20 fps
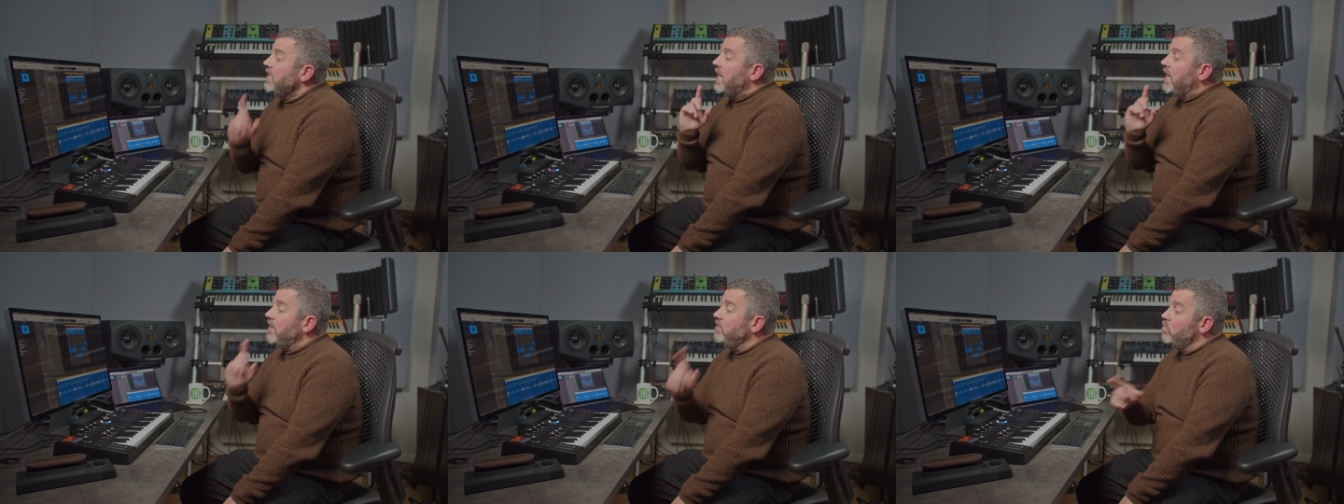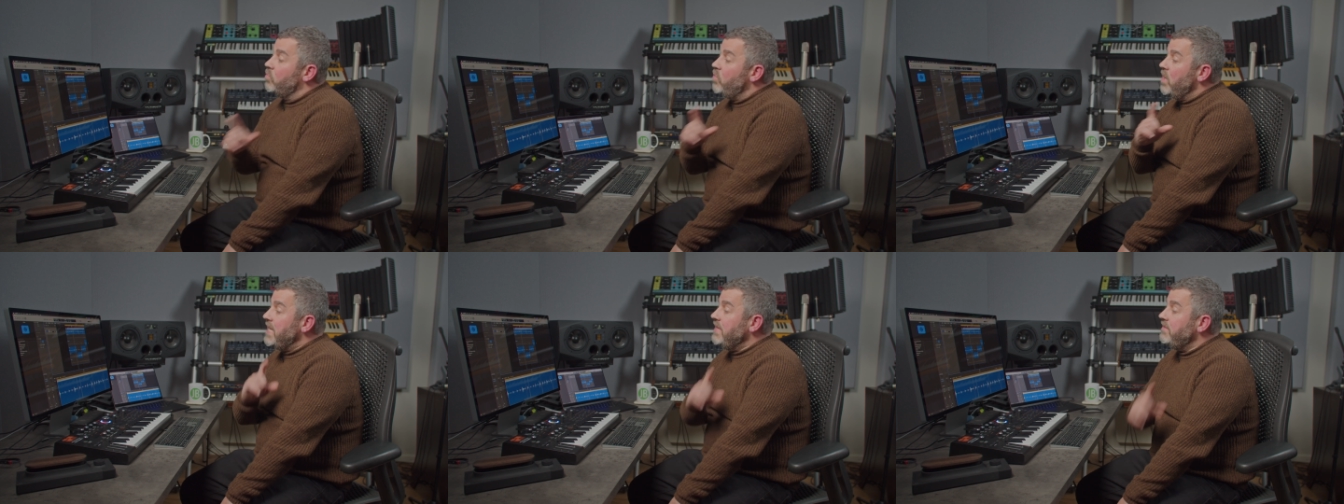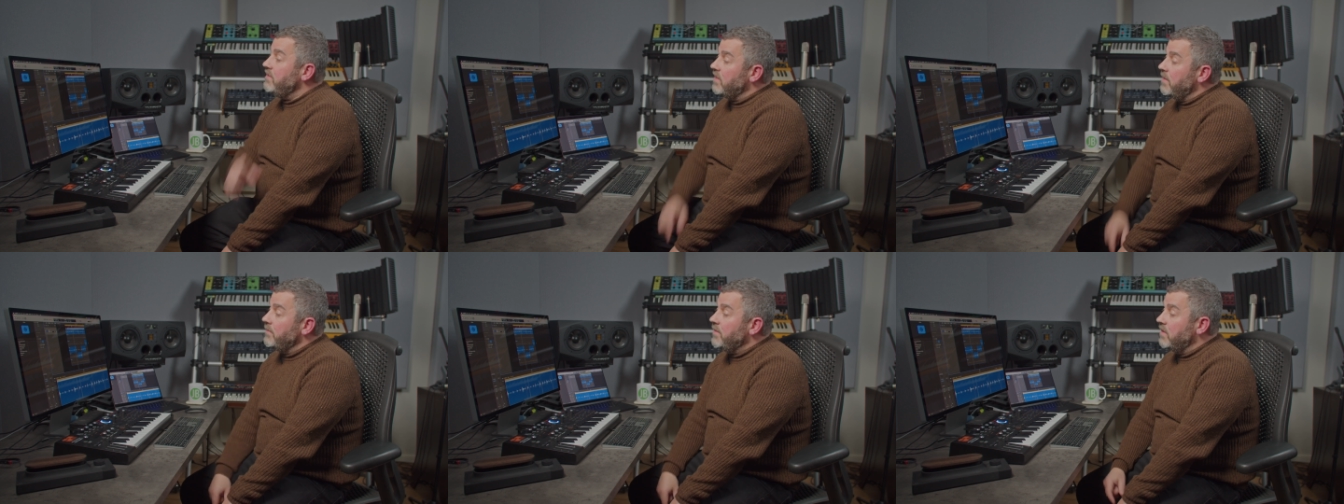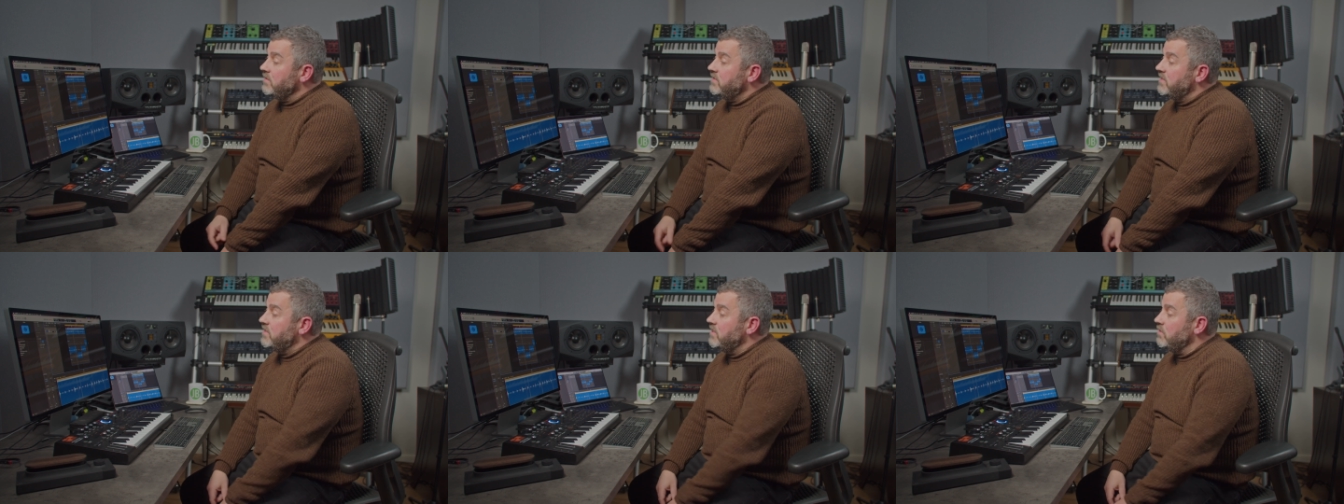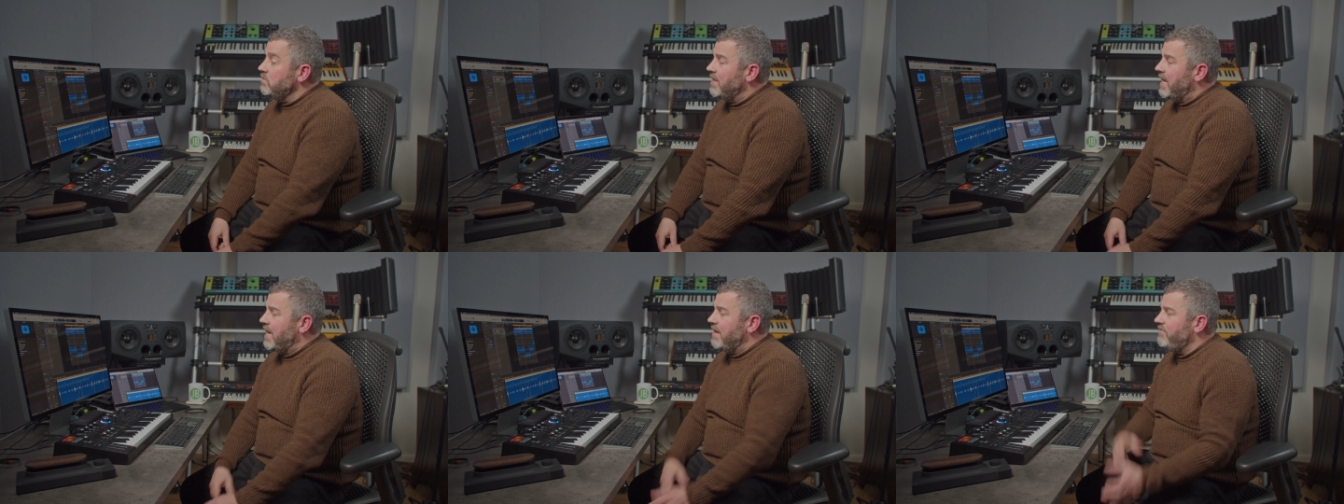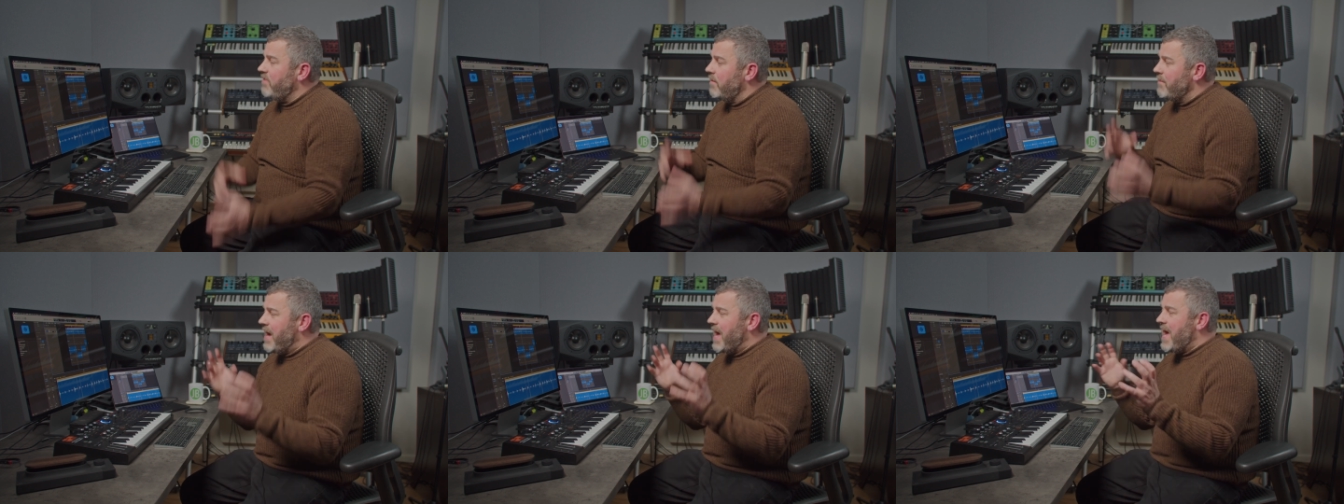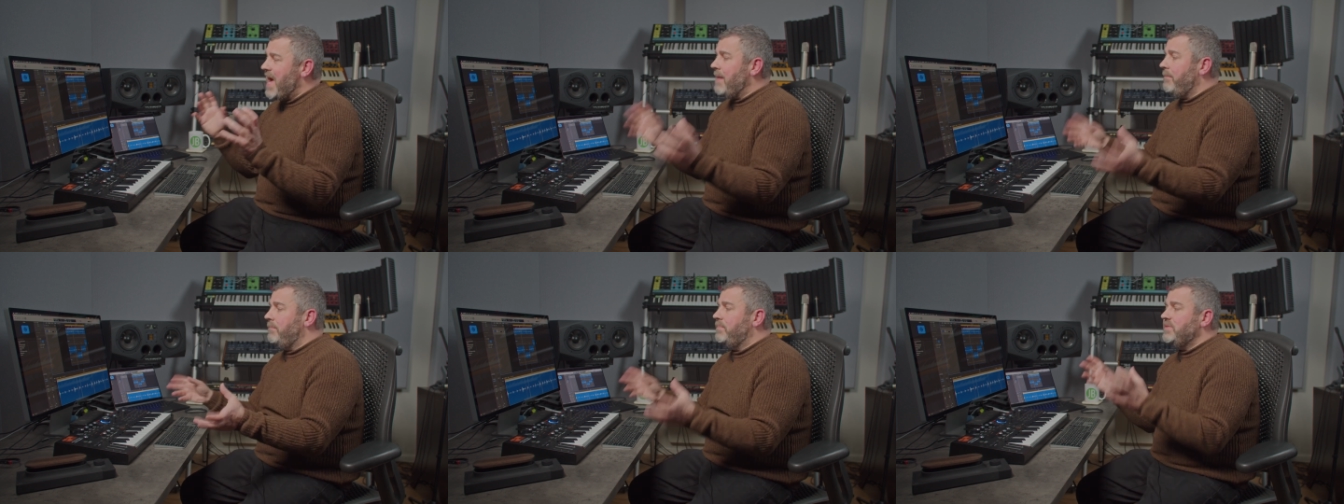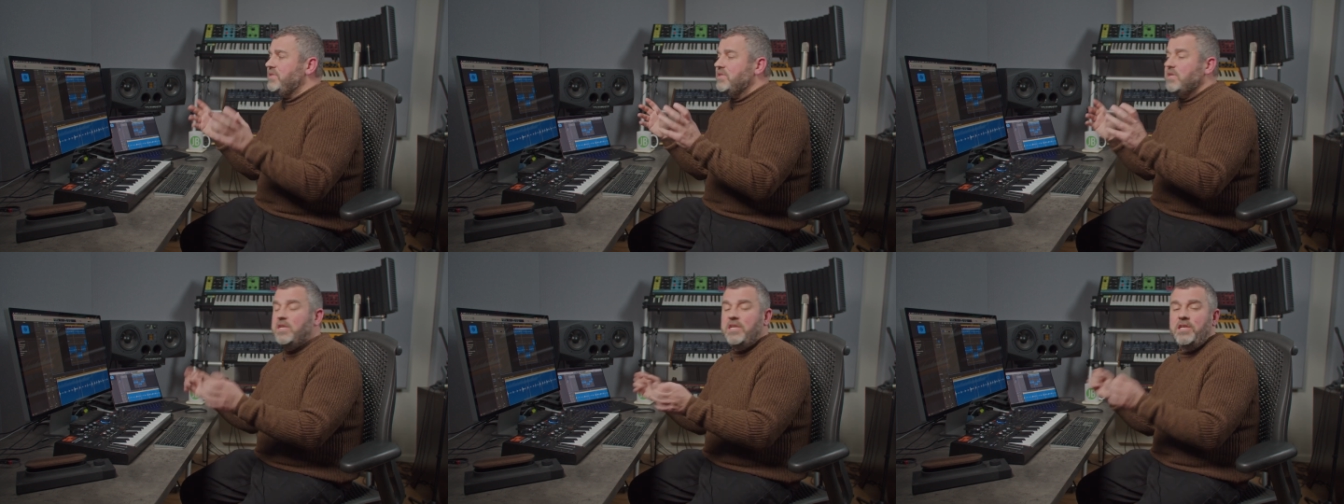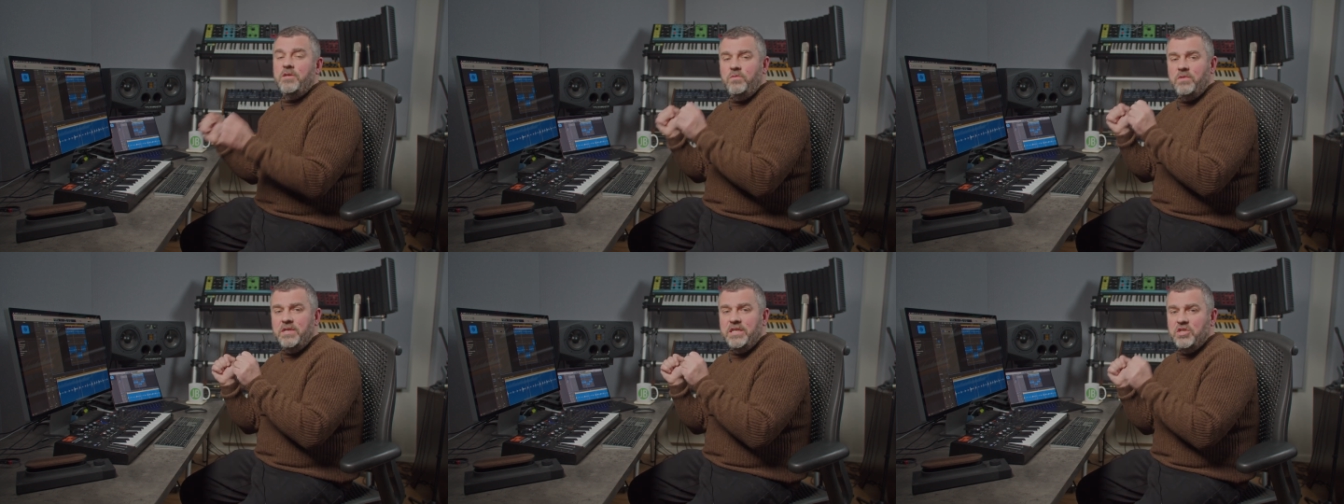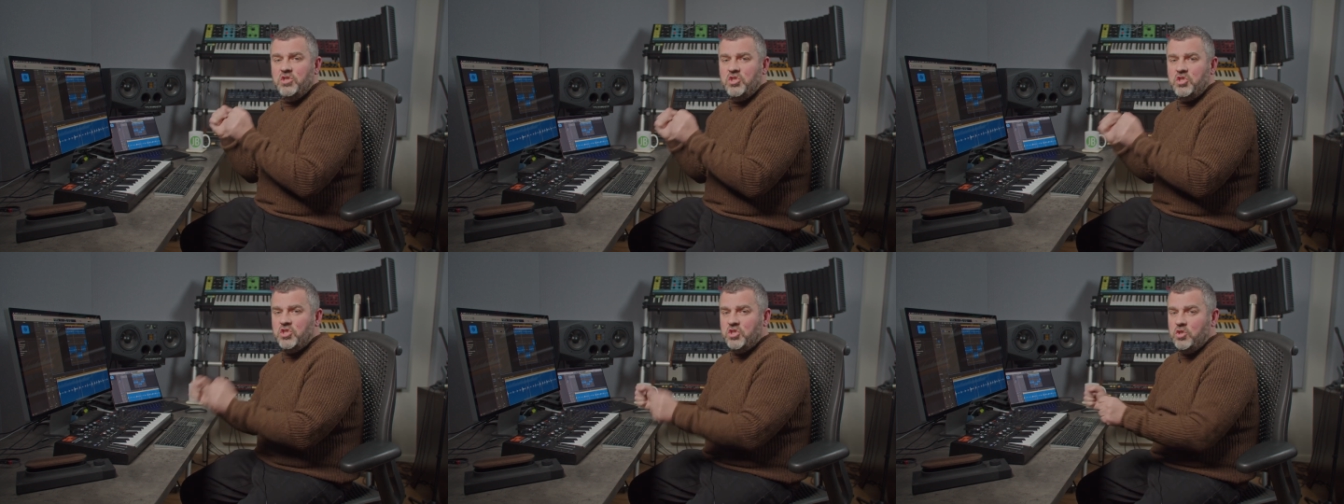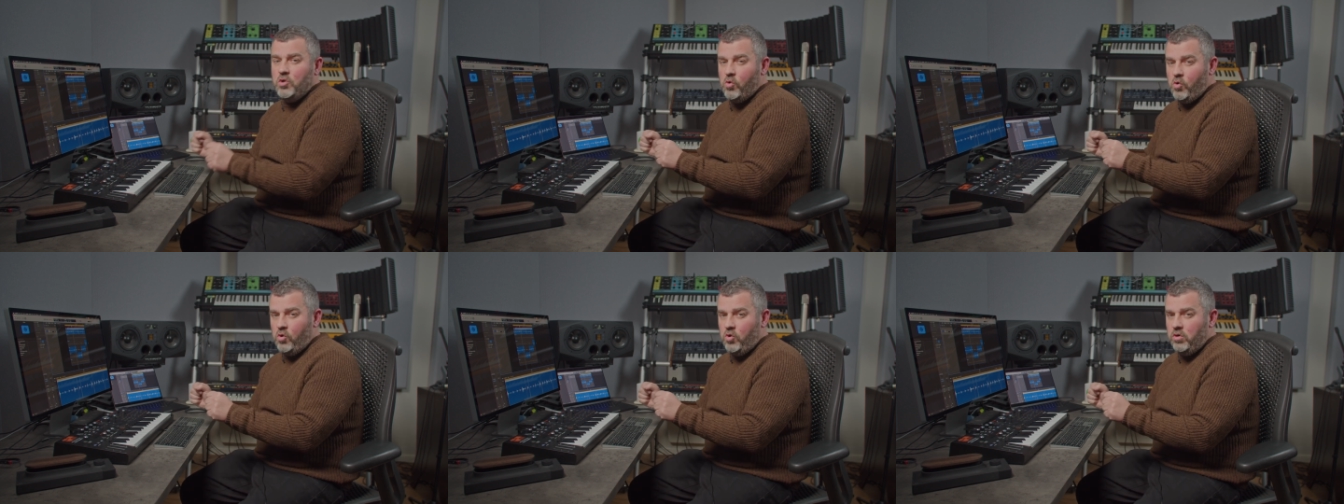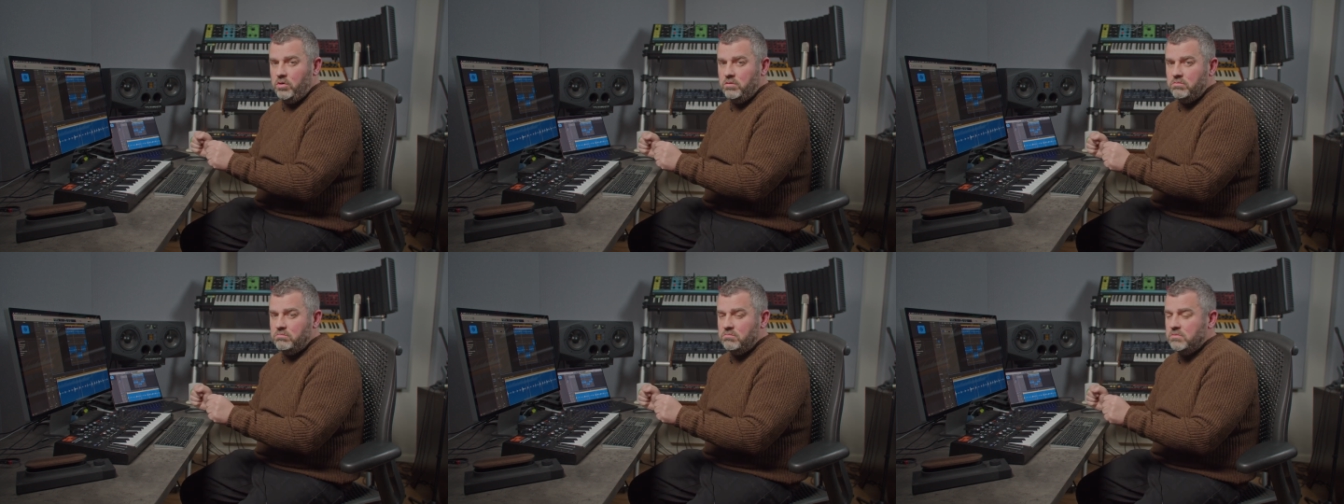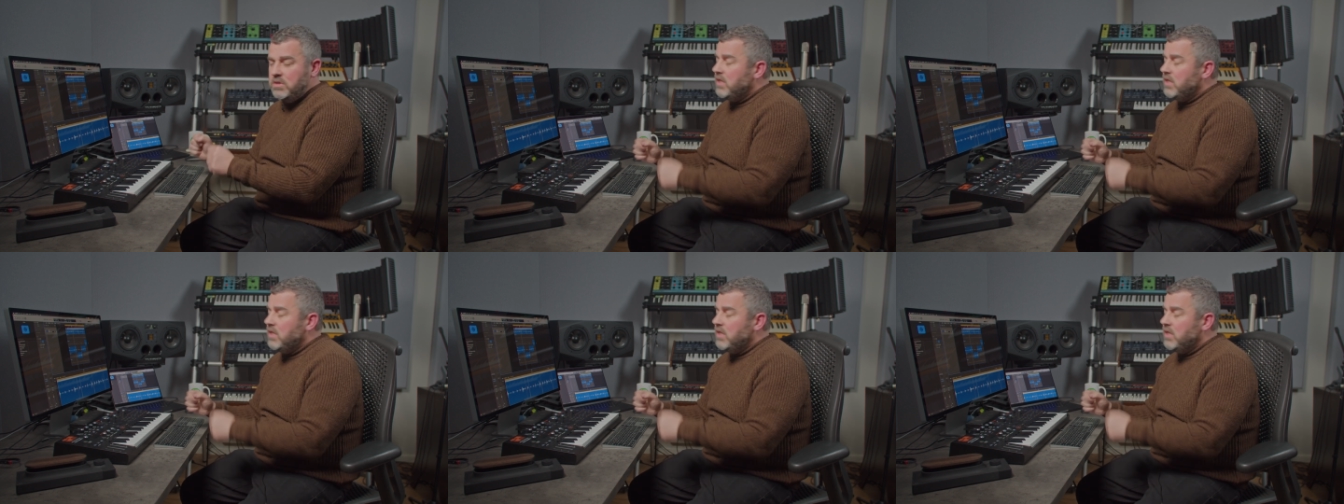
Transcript: And the way that I'm going to do that, if I'm absolutely sure